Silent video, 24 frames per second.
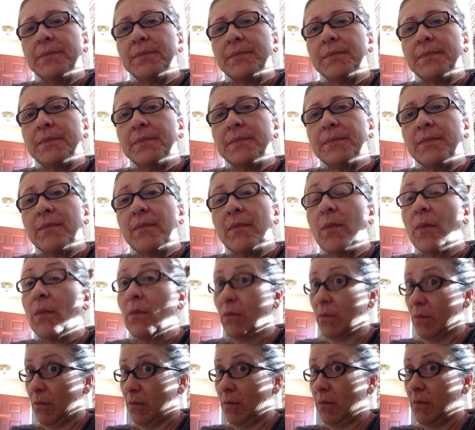
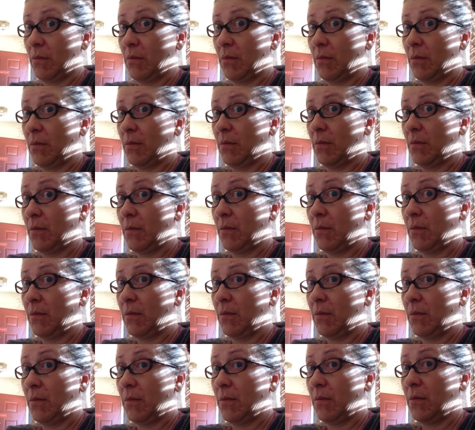
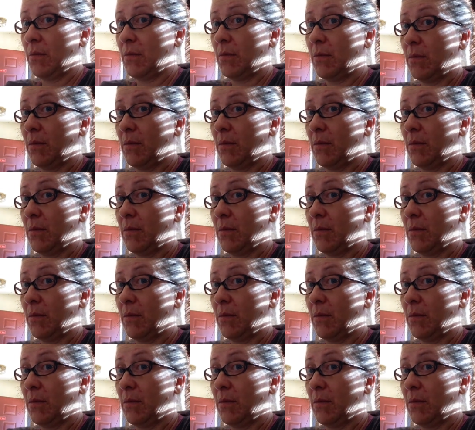No one is speaking in this clip.